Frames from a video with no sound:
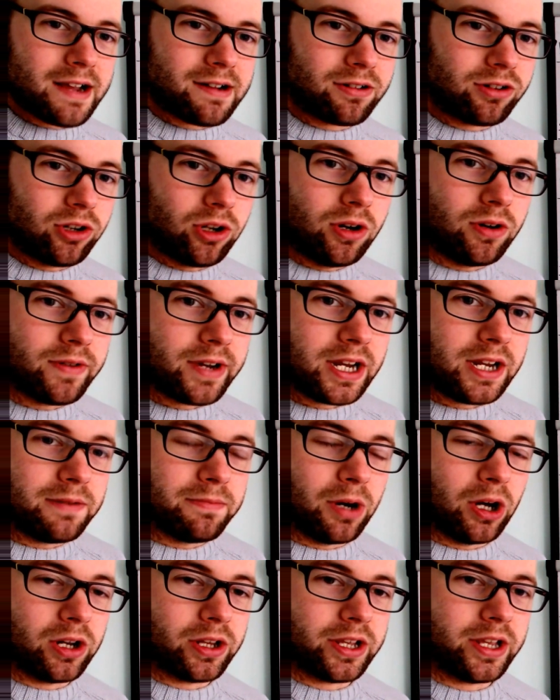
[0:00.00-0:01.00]
chlorine
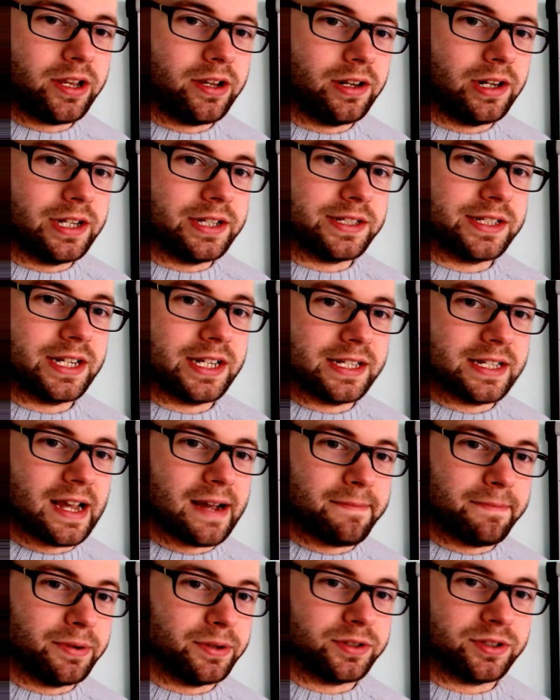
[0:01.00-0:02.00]
molecule as an
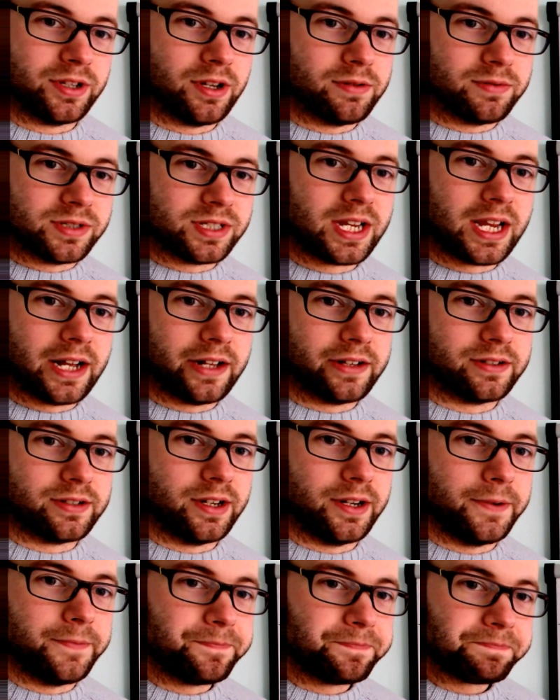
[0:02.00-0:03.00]
example, so
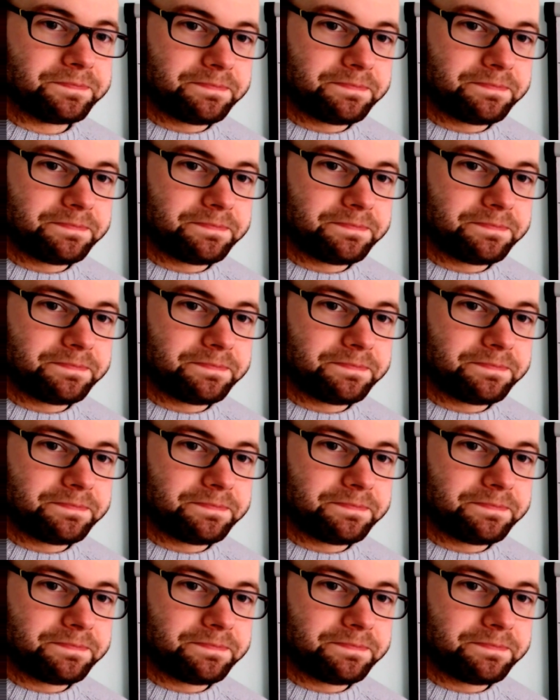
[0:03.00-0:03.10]
Cl2.